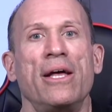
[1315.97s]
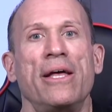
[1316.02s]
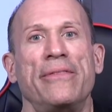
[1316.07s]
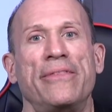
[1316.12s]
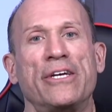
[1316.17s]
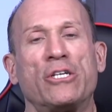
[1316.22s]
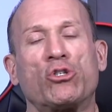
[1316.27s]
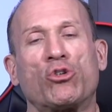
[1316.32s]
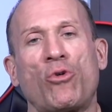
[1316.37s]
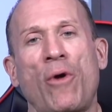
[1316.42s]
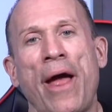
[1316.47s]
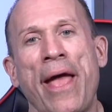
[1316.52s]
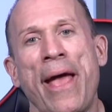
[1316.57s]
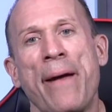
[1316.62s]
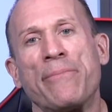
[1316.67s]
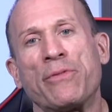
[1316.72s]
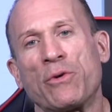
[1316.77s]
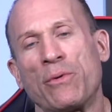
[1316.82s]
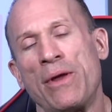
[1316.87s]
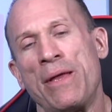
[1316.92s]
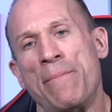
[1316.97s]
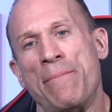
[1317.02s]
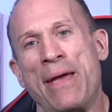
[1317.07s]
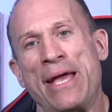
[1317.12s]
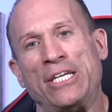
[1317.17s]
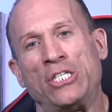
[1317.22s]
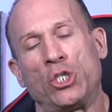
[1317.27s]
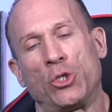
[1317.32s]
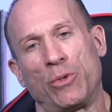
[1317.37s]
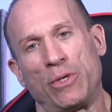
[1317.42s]
The triamterene
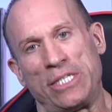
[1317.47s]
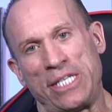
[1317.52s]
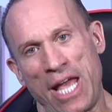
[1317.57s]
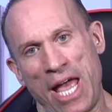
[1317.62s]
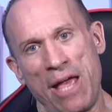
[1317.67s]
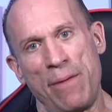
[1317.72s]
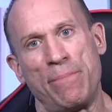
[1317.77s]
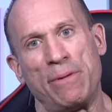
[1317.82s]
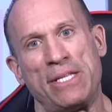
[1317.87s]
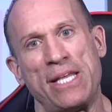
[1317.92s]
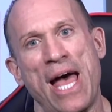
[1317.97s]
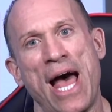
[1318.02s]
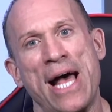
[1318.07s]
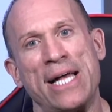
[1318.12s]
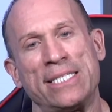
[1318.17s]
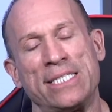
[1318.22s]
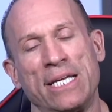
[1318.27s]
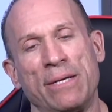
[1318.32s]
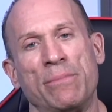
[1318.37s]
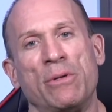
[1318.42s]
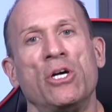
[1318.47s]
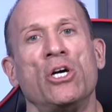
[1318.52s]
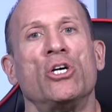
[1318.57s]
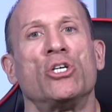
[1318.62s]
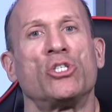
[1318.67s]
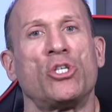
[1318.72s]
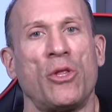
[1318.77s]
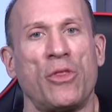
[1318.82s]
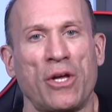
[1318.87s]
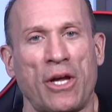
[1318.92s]
makes you retain potassium,
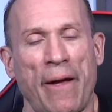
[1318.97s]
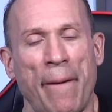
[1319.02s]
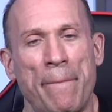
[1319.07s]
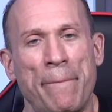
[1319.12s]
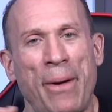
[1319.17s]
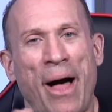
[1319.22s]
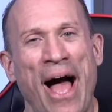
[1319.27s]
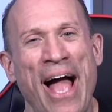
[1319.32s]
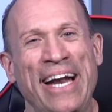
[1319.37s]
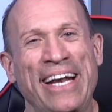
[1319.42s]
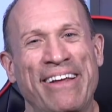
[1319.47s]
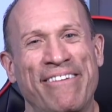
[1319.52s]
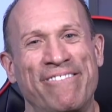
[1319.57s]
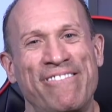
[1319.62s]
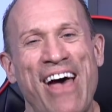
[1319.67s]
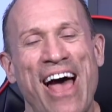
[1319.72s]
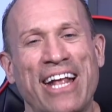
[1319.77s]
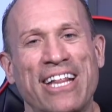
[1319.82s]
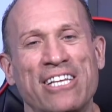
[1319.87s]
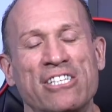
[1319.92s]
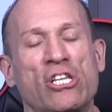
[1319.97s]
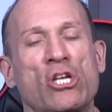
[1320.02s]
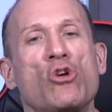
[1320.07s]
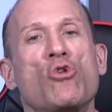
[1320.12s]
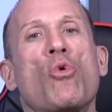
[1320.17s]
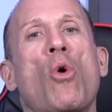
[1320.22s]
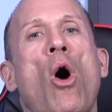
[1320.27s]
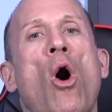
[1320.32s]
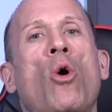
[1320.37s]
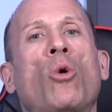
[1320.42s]
so the combined effect is that
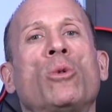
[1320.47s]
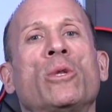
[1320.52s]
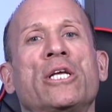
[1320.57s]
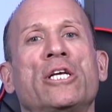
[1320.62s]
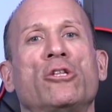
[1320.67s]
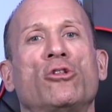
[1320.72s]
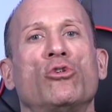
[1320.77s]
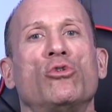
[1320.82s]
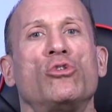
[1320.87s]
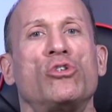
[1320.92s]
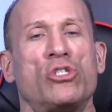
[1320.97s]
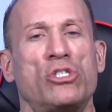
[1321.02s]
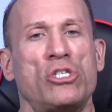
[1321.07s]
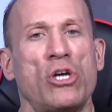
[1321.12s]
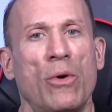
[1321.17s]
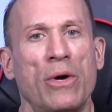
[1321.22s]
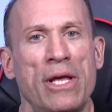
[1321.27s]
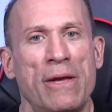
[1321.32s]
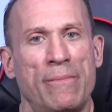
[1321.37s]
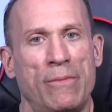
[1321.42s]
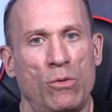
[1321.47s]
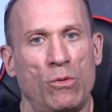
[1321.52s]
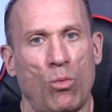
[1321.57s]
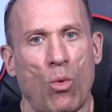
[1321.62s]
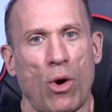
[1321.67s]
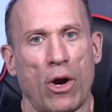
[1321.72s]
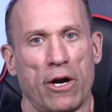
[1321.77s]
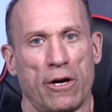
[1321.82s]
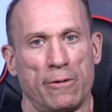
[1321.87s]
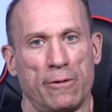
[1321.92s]
you only lose sodium and
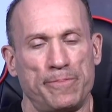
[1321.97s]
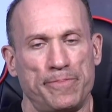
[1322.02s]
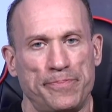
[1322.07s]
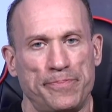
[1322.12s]
water.